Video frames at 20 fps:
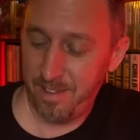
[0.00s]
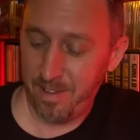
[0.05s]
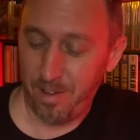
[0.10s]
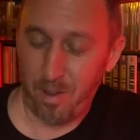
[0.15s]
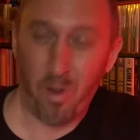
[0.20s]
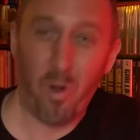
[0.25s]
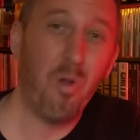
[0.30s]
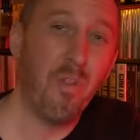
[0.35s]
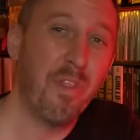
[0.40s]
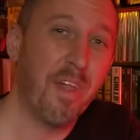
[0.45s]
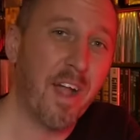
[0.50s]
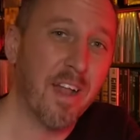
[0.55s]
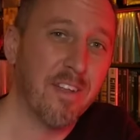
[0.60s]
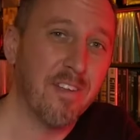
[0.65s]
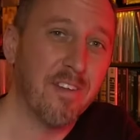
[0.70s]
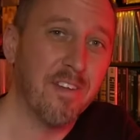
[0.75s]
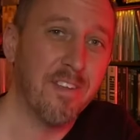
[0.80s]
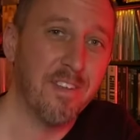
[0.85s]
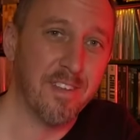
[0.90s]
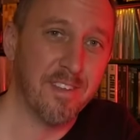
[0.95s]
all that
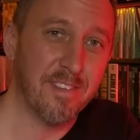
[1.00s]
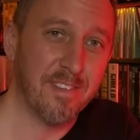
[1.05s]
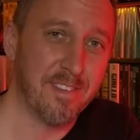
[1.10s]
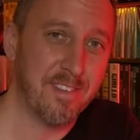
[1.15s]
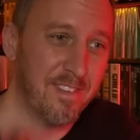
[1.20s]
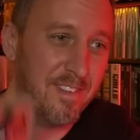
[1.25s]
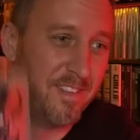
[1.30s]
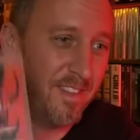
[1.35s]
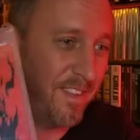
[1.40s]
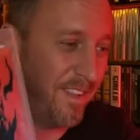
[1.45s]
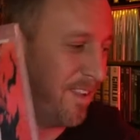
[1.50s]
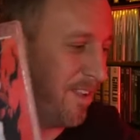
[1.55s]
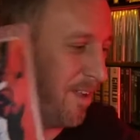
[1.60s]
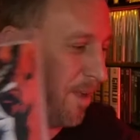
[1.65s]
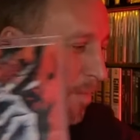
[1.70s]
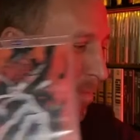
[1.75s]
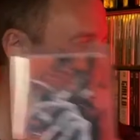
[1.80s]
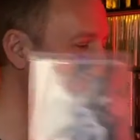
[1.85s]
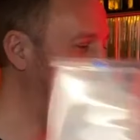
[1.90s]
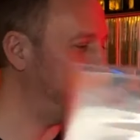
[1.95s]
goodness that
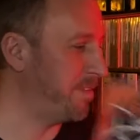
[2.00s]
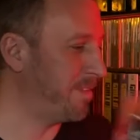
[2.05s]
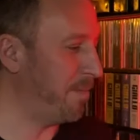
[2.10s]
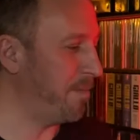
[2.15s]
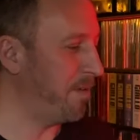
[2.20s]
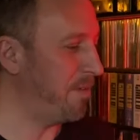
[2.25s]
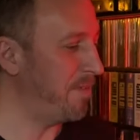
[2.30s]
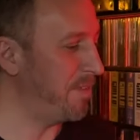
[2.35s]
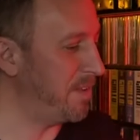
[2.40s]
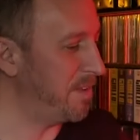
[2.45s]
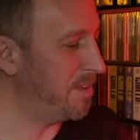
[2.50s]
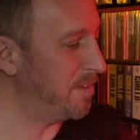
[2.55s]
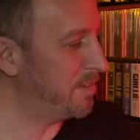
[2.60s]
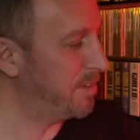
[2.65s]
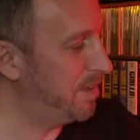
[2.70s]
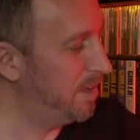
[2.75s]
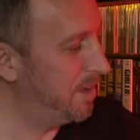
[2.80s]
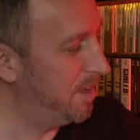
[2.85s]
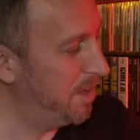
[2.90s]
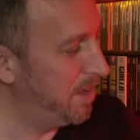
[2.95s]
comes with some of these
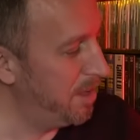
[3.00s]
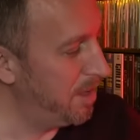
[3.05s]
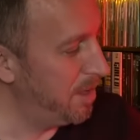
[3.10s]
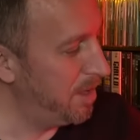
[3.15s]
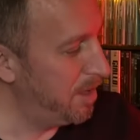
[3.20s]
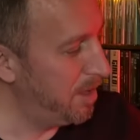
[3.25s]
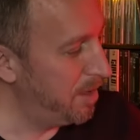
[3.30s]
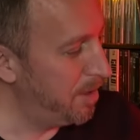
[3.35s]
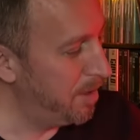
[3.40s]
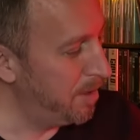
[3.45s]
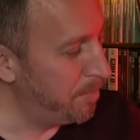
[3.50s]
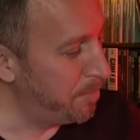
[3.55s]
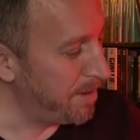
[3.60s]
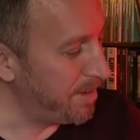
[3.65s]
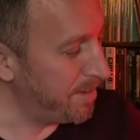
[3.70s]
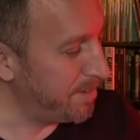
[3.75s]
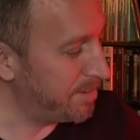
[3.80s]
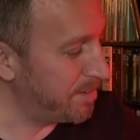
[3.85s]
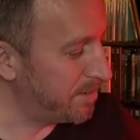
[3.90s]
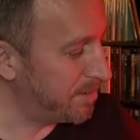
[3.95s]

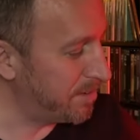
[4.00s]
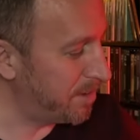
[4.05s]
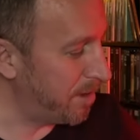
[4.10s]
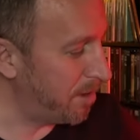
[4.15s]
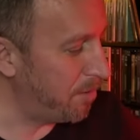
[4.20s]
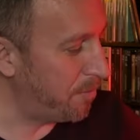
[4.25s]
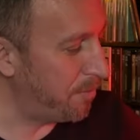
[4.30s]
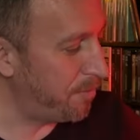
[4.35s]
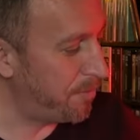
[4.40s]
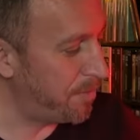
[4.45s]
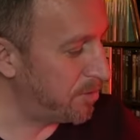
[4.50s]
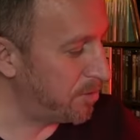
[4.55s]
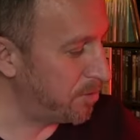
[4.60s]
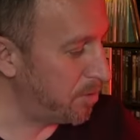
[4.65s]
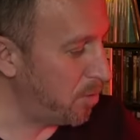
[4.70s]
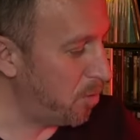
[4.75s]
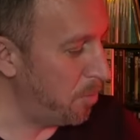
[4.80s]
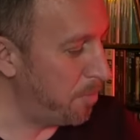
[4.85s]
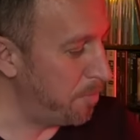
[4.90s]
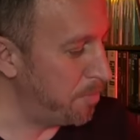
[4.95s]
pieces of
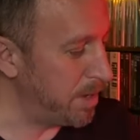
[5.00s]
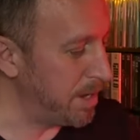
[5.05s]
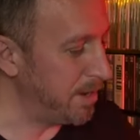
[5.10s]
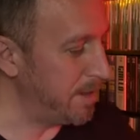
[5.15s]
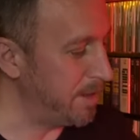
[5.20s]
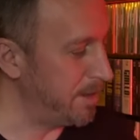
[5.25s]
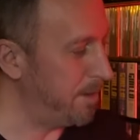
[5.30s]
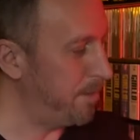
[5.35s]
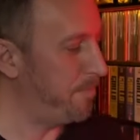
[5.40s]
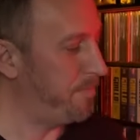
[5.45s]
physical media.